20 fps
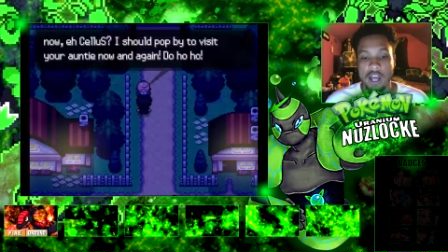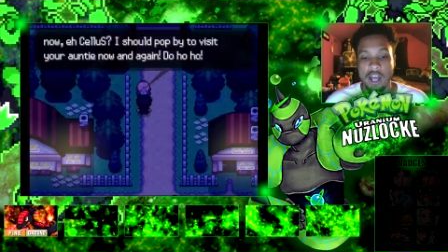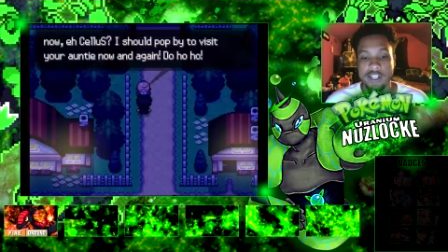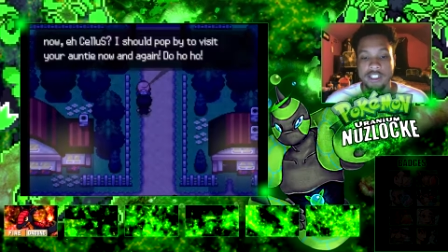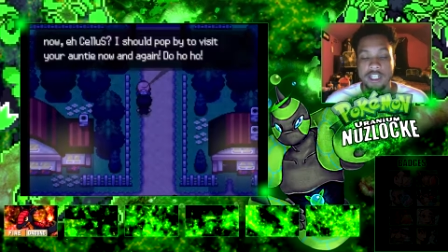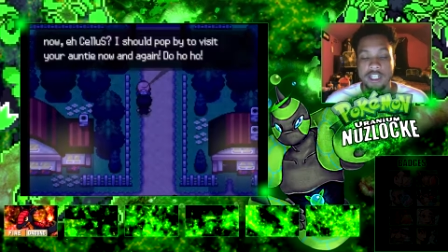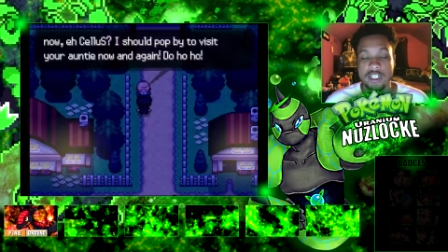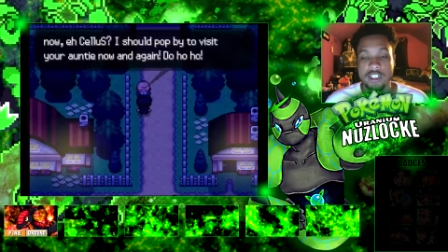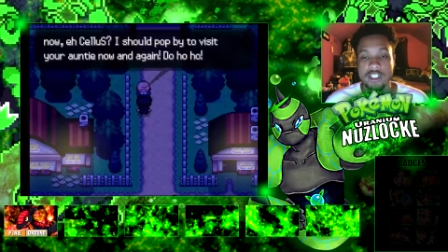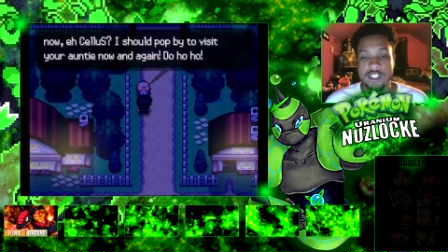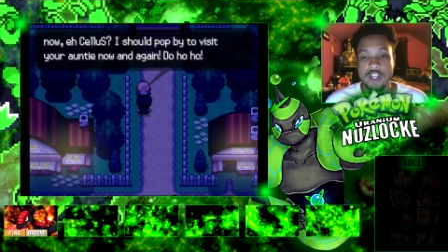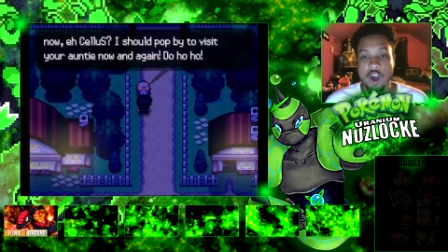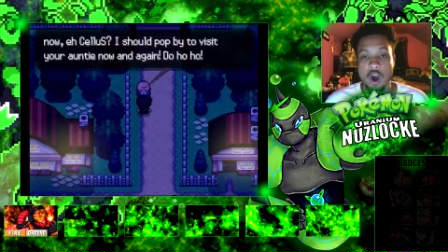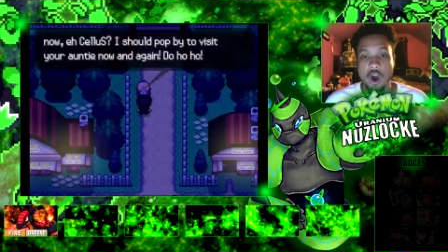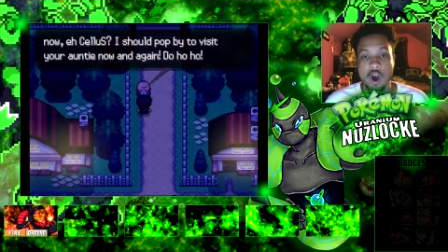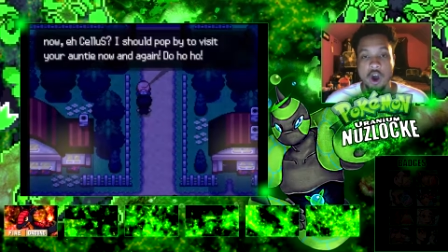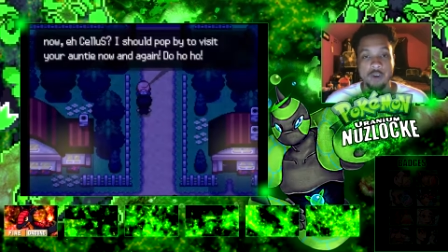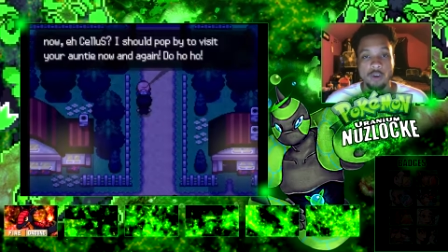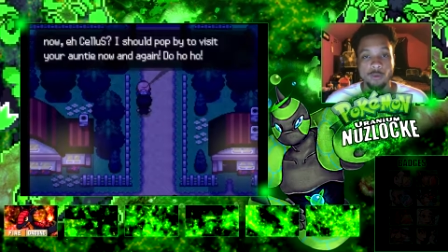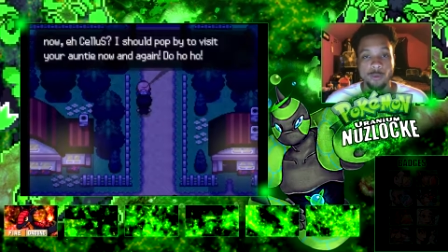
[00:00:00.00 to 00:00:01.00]
Did
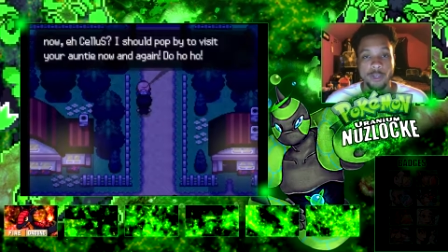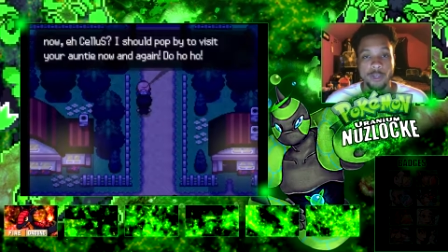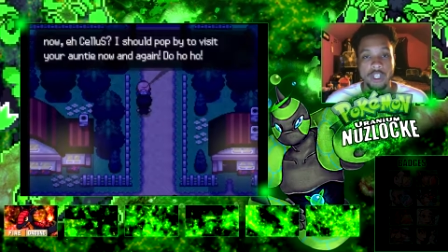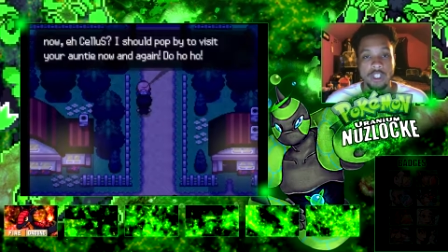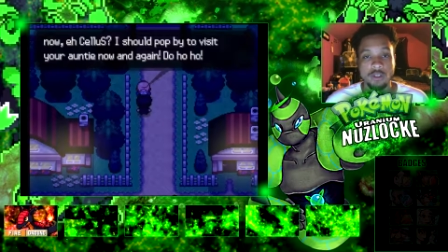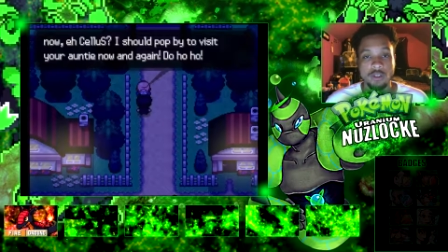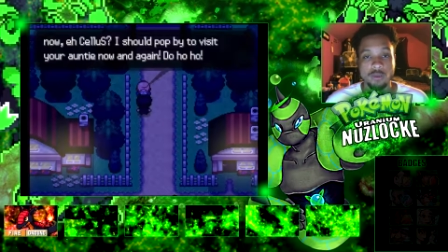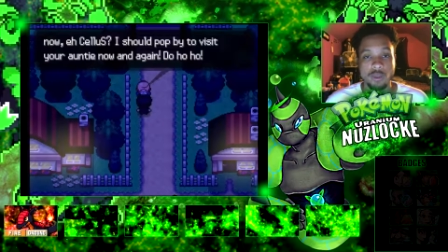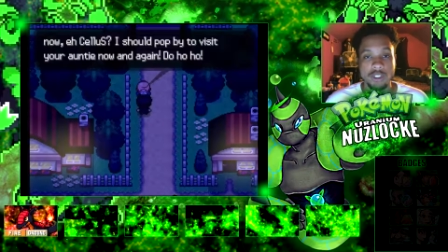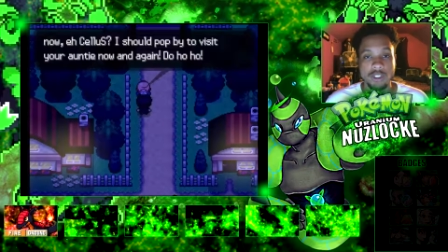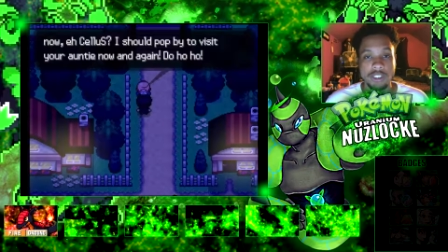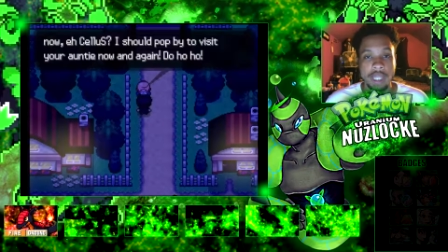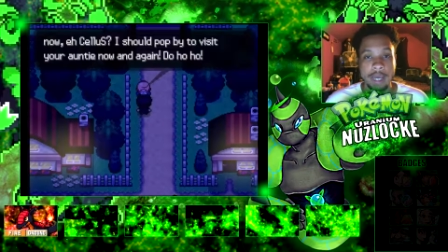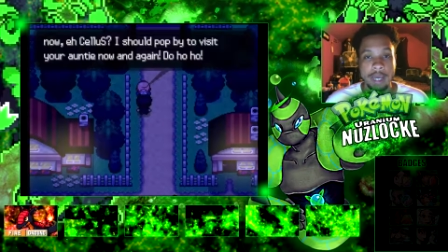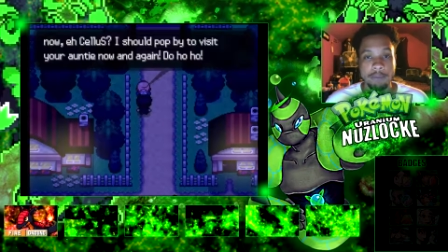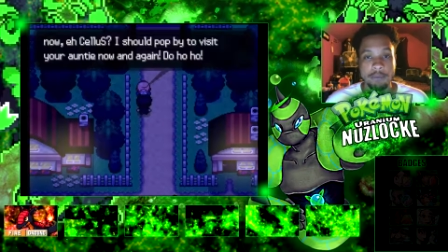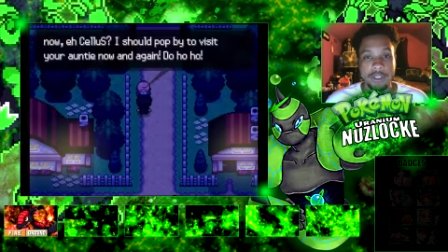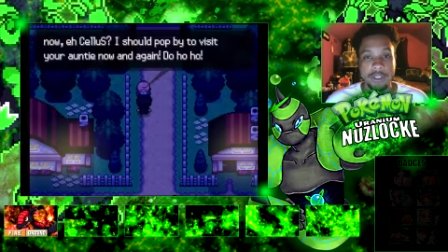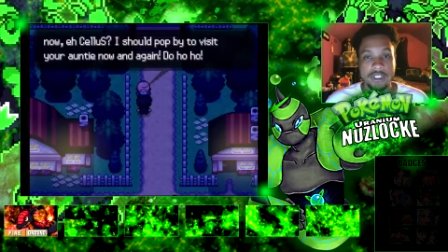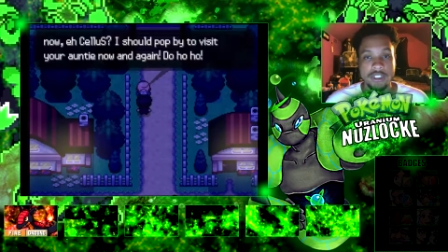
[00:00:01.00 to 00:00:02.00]
y'all read what that
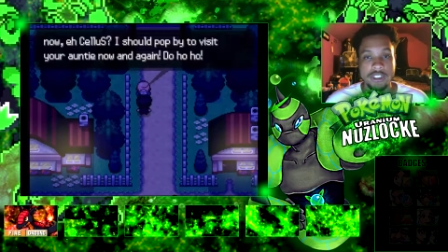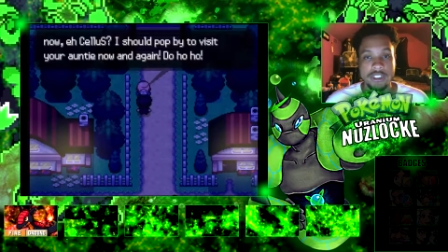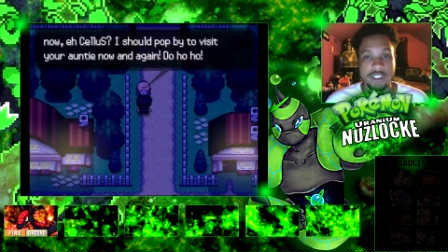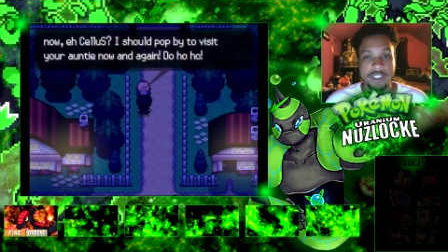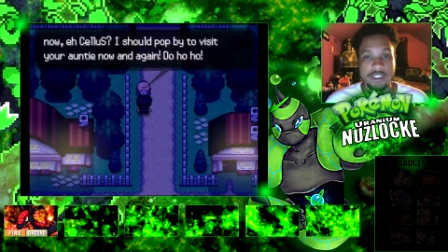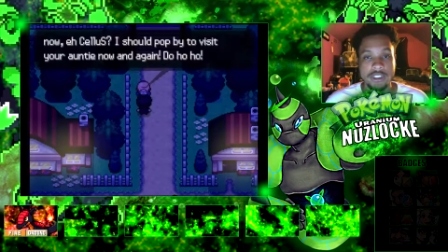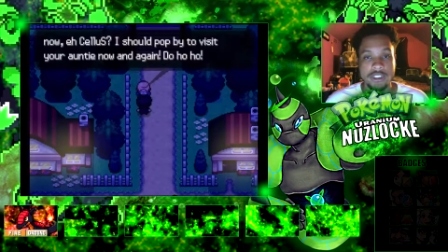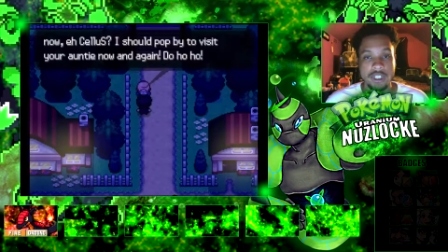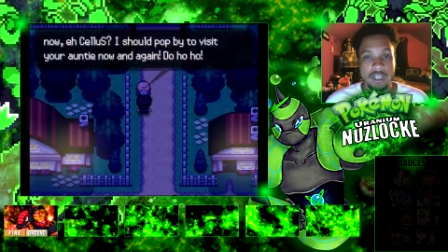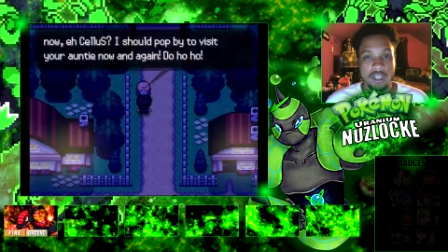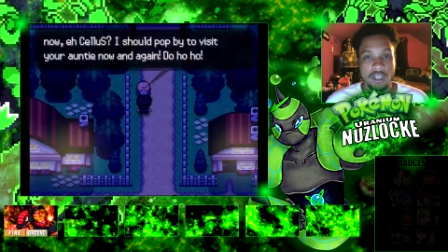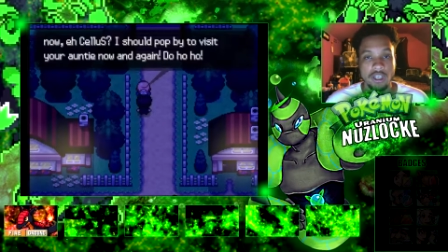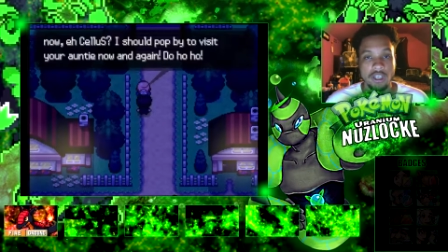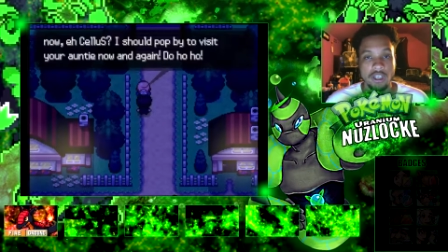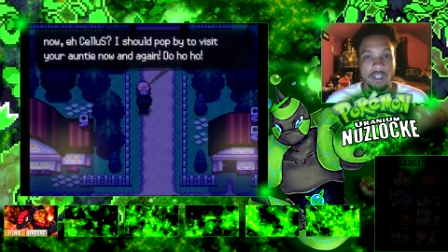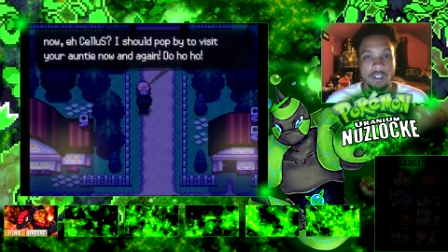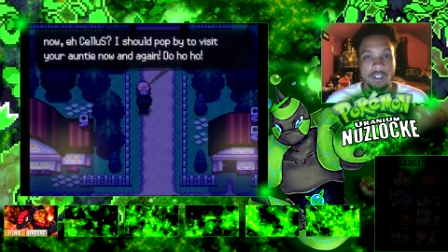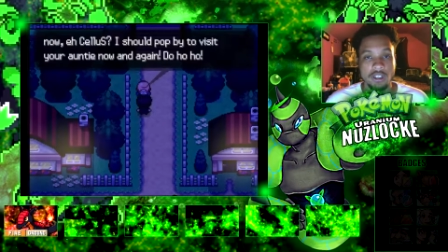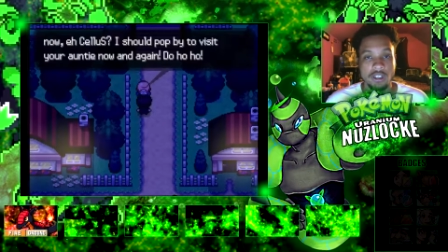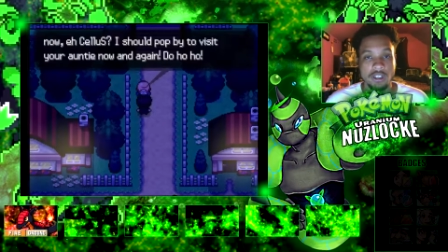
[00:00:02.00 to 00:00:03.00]
bitch just said?
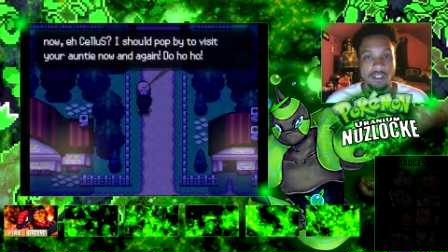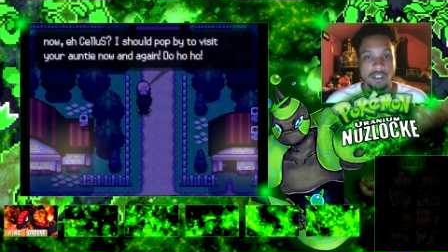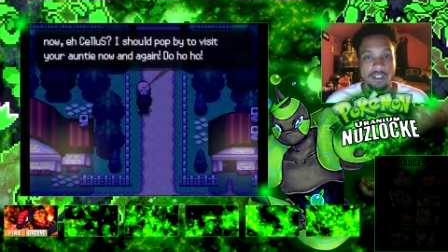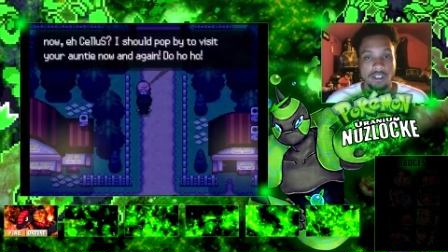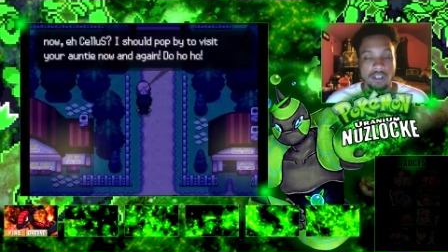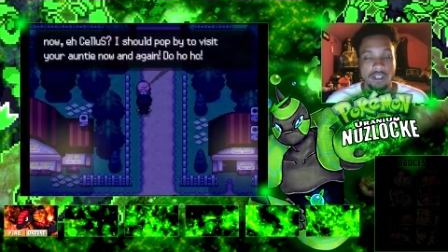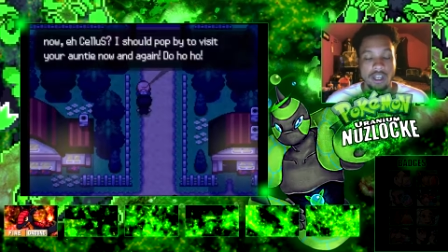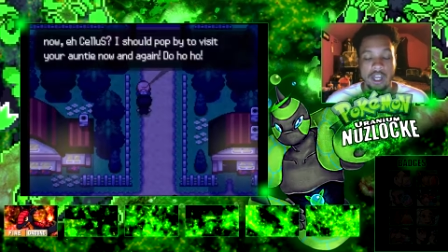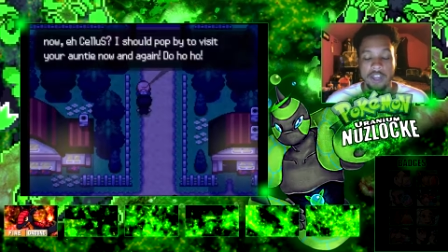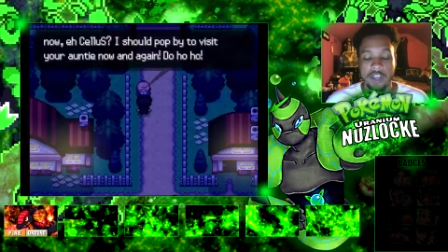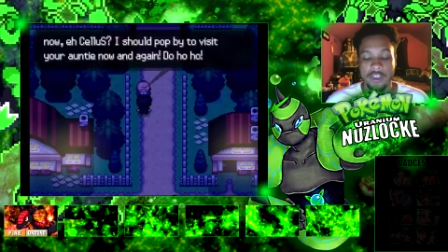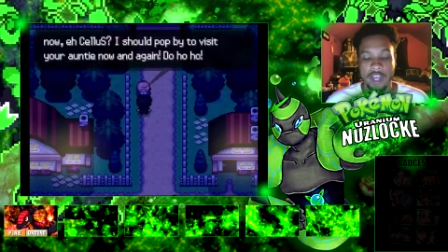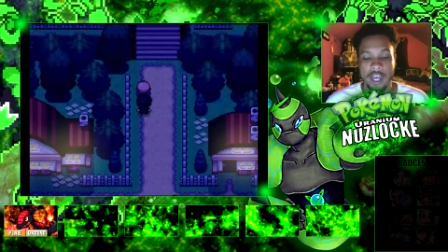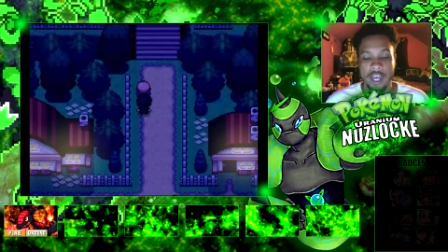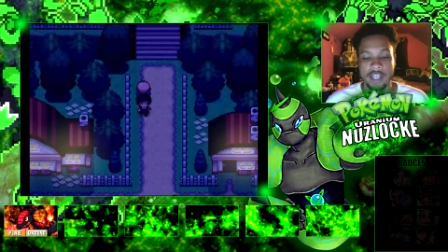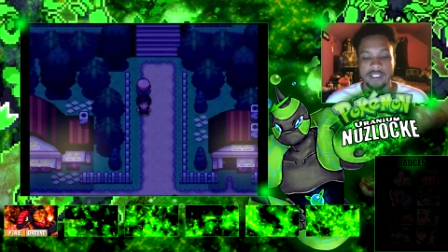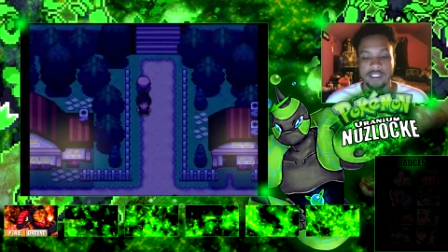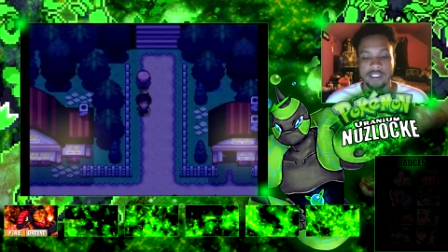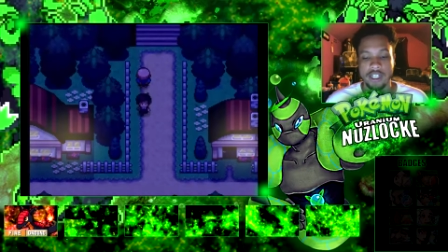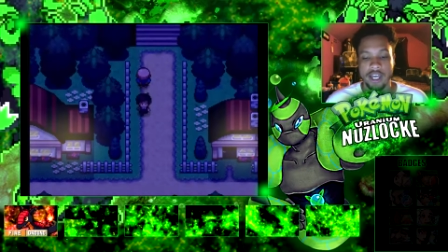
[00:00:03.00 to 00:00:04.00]

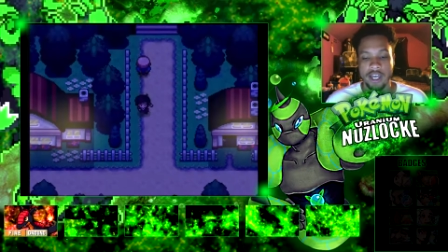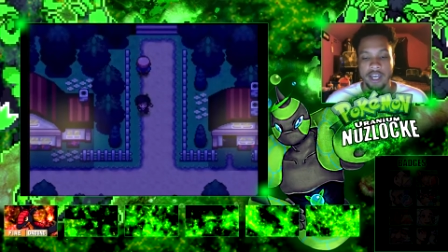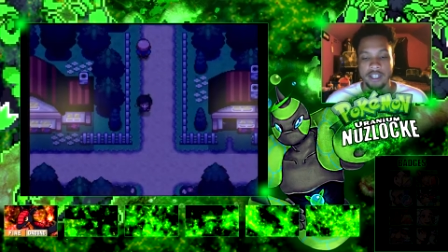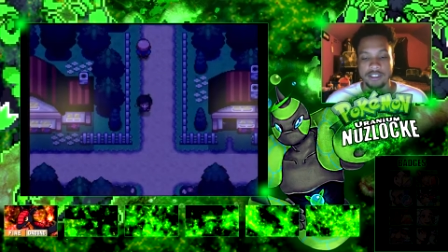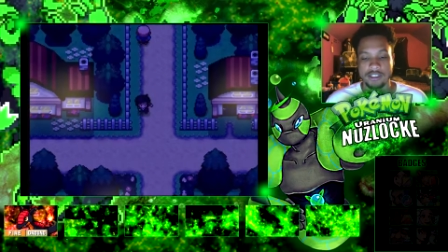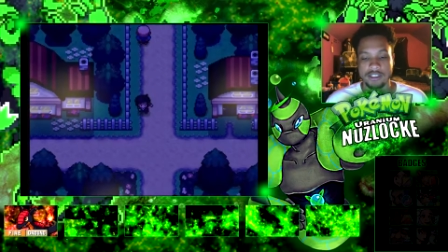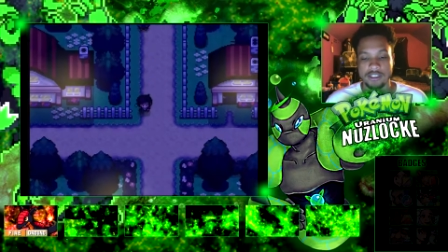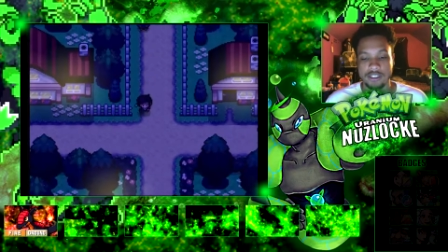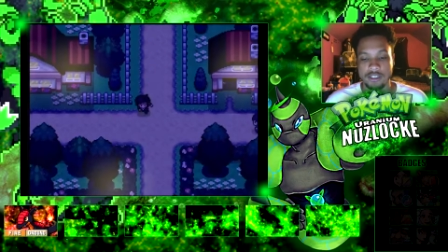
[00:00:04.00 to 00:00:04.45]
That's nasty.